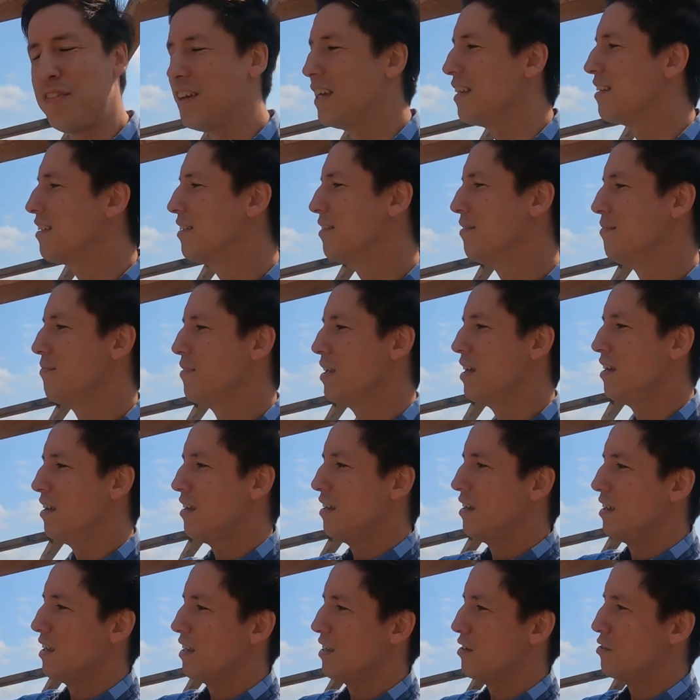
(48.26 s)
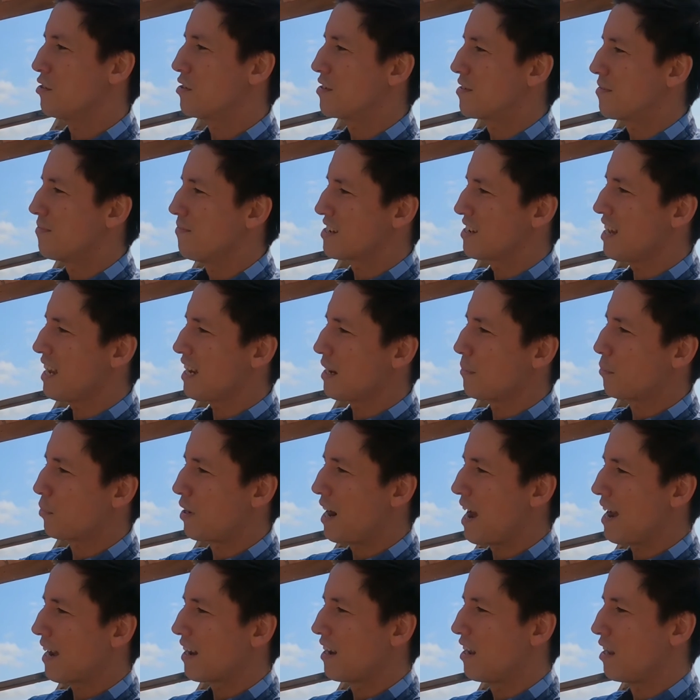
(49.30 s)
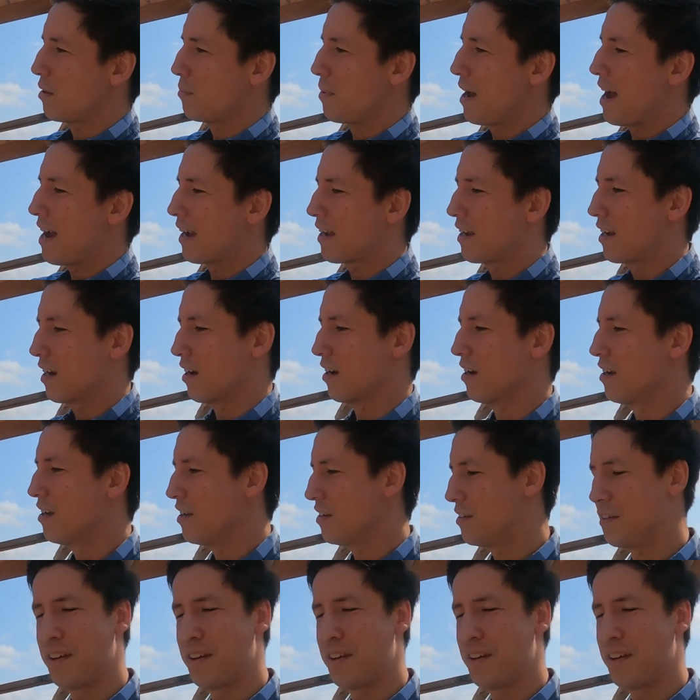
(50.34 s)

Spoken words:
feet use a sliding bracket in the back here